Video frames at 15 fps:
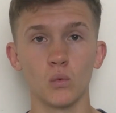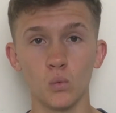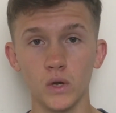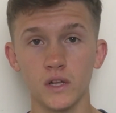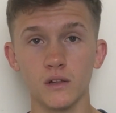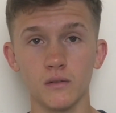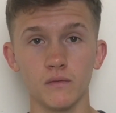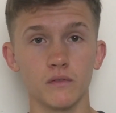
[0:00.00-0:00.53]

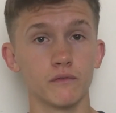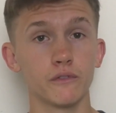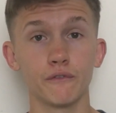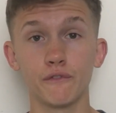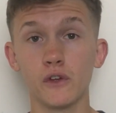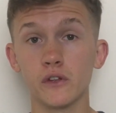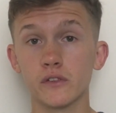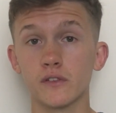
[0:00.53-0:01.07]
Well, the
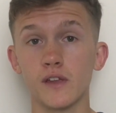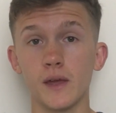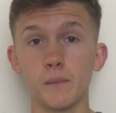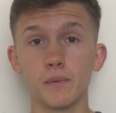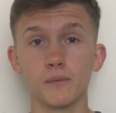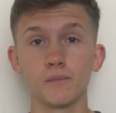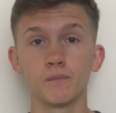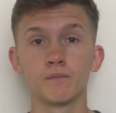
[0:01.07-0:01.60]
first
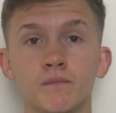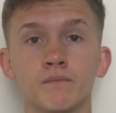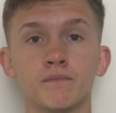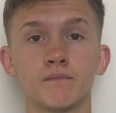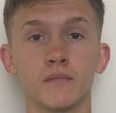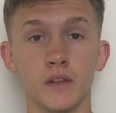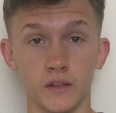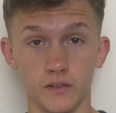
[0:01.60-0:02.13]
step
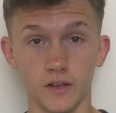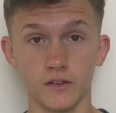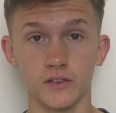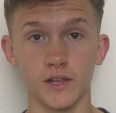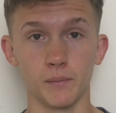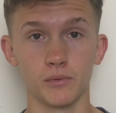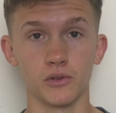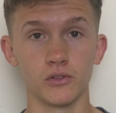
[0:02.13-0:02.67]
is
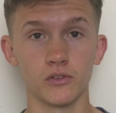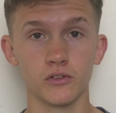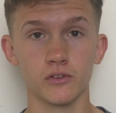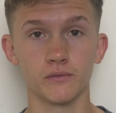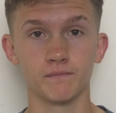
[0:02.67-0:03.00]
acceptance.